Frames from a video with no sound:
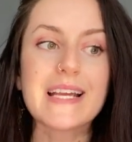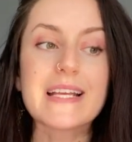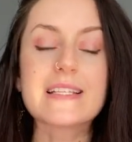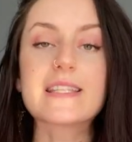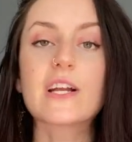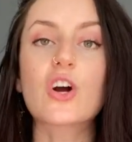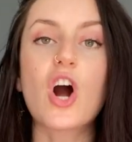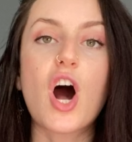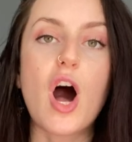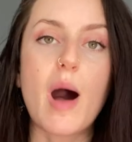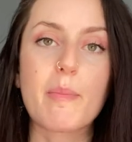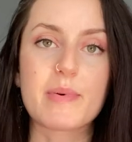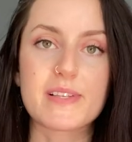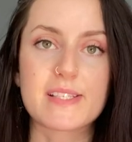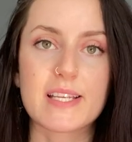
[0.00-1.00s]
is they're
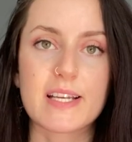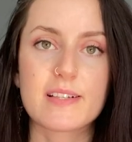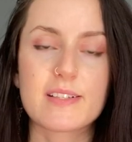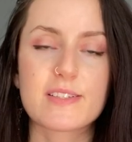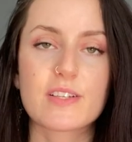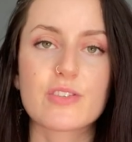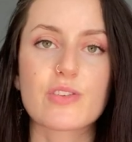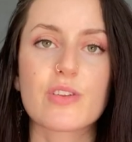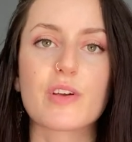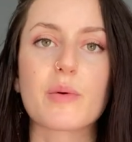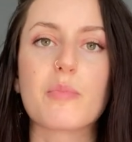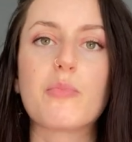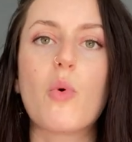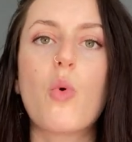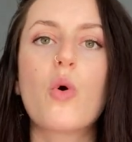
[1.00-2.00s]
opposites. So they're
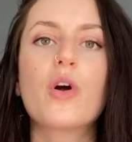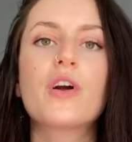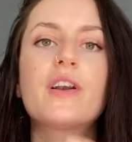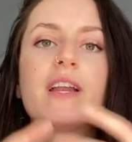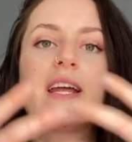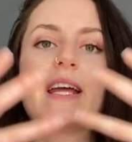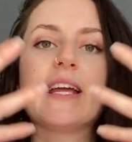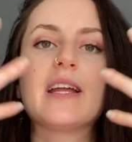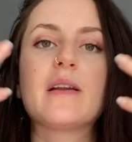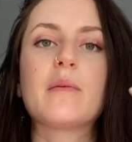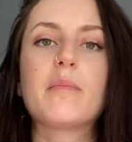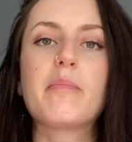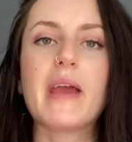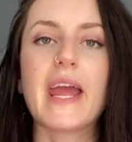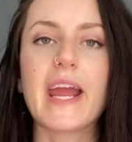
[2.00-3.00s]
born
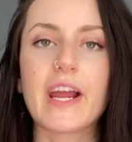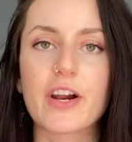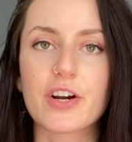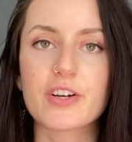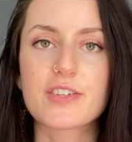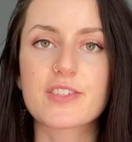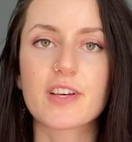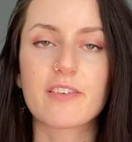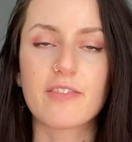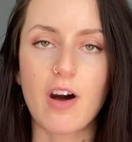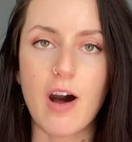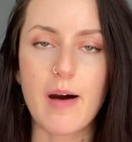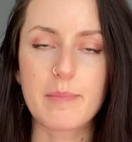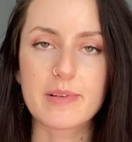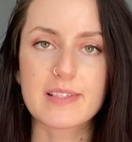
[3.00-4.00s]
in pairs of
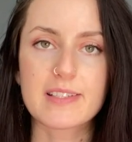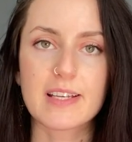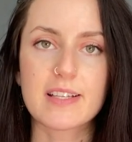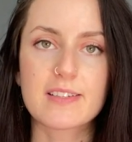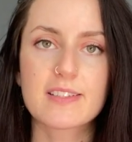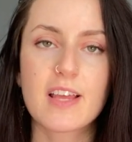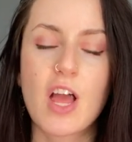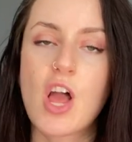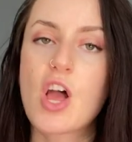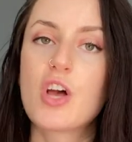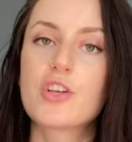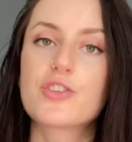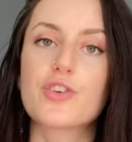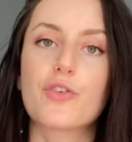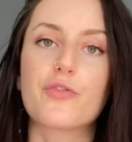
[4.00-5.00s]
opposites.
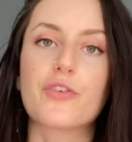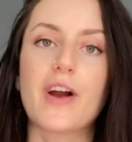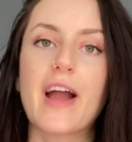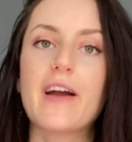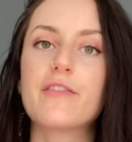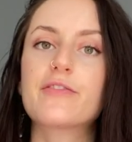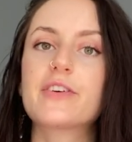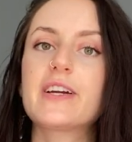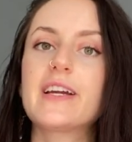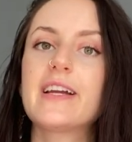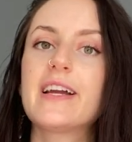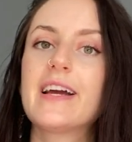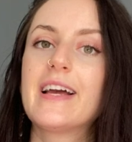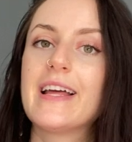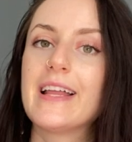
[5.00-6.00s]
So for
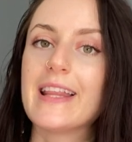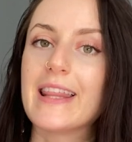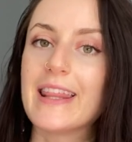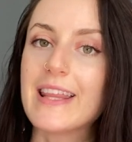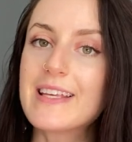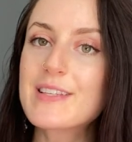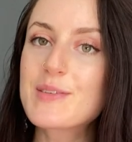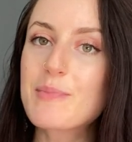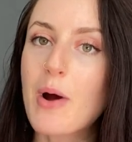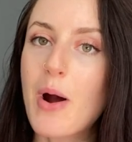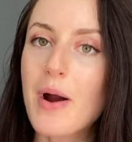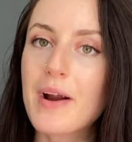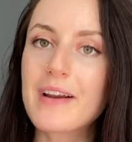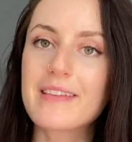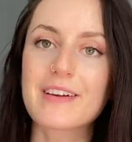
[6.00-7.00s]
every this
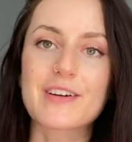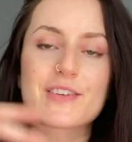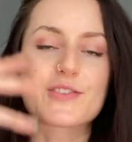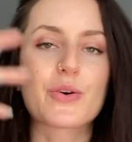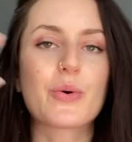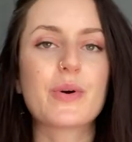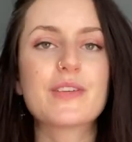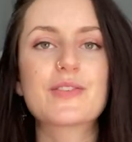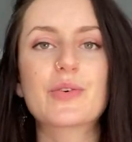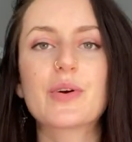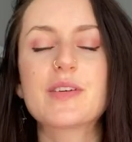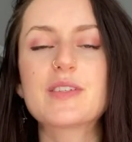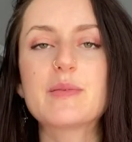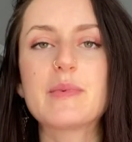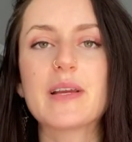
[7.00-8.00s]
part, there is always
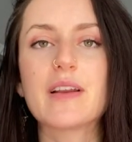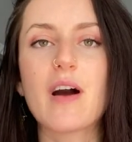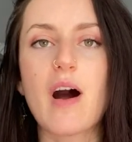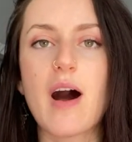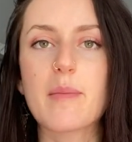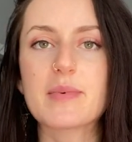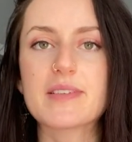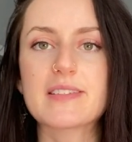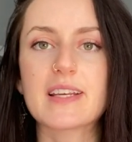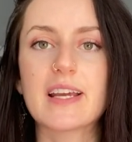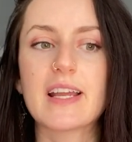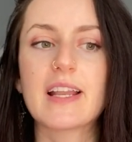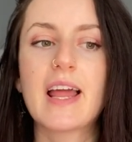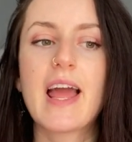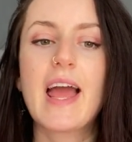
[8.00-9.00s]
going to be an
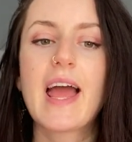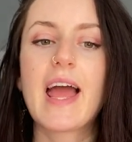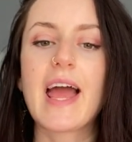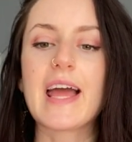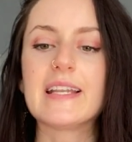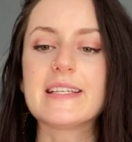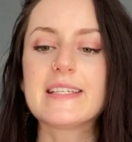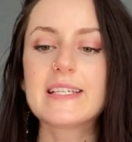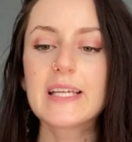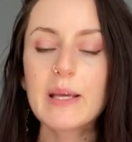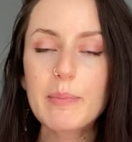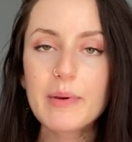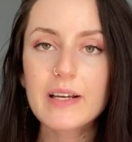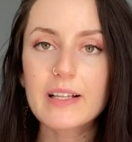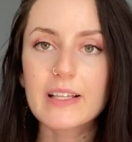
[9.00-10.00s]
opposite. And
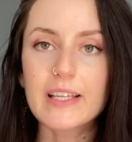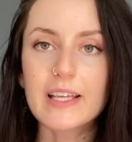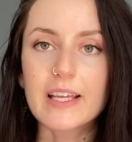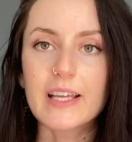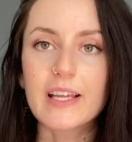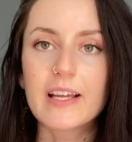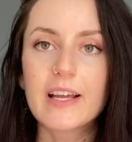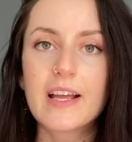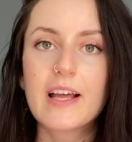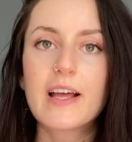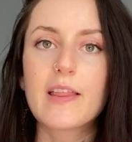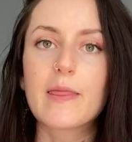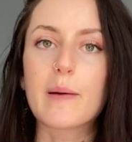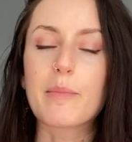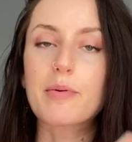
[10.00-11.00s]
typically
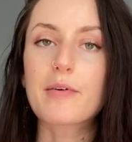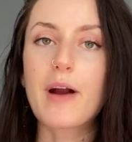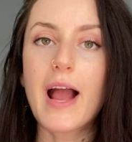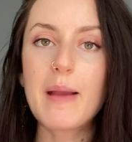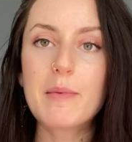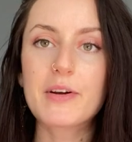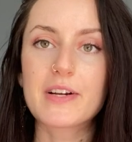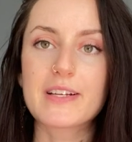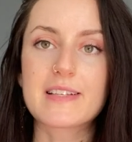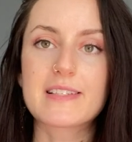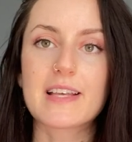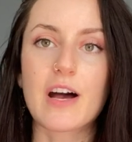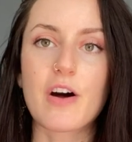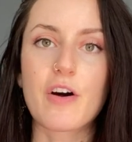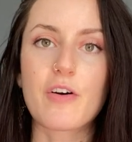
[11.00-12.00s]
the primary
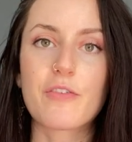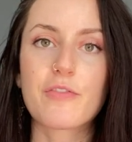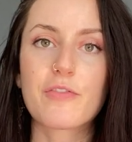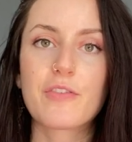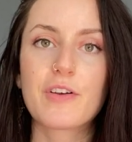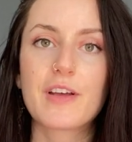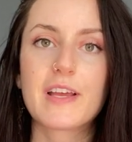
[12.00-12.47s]
self,